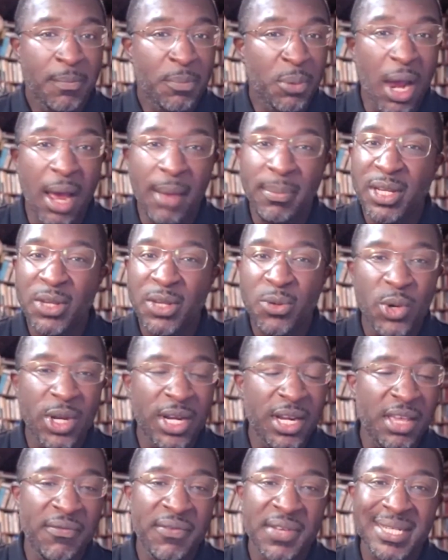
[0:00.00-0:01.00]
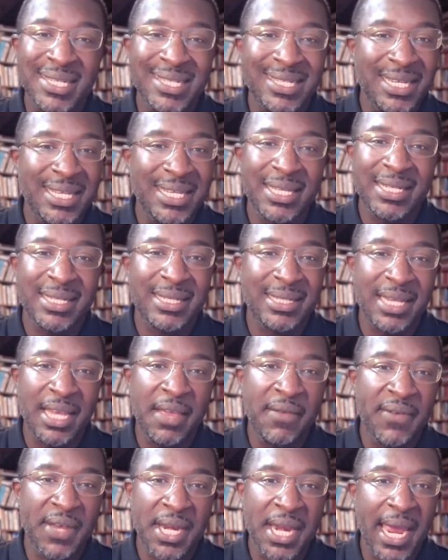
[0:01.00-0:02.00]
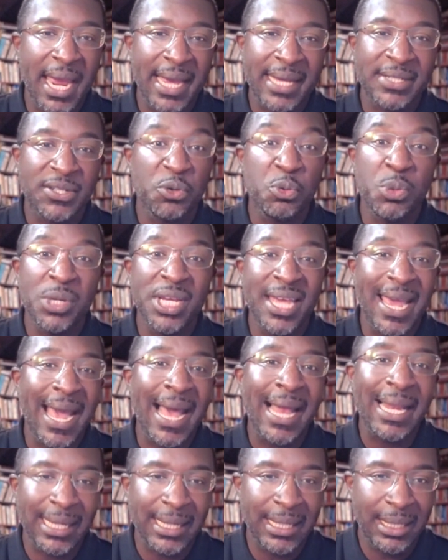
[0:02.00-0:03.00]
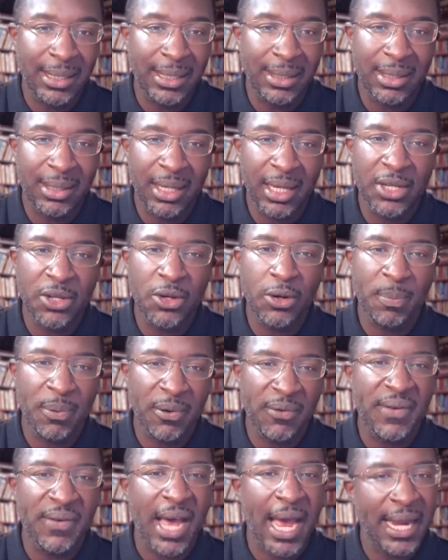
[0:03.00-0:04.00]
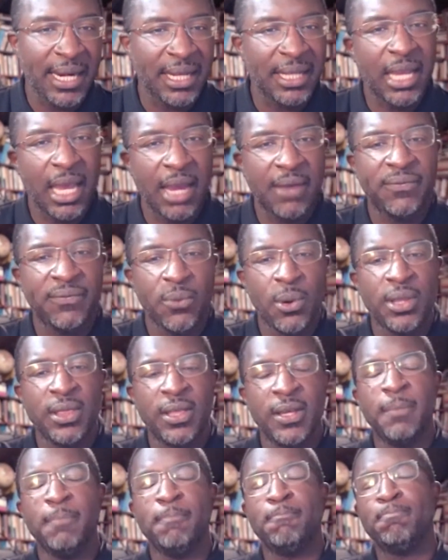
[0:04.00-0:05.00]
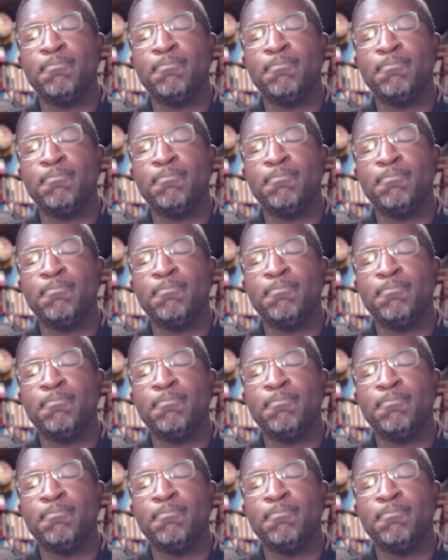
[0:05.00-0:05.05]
probably wouldn't even see this even as a reality, and you're providing that for them.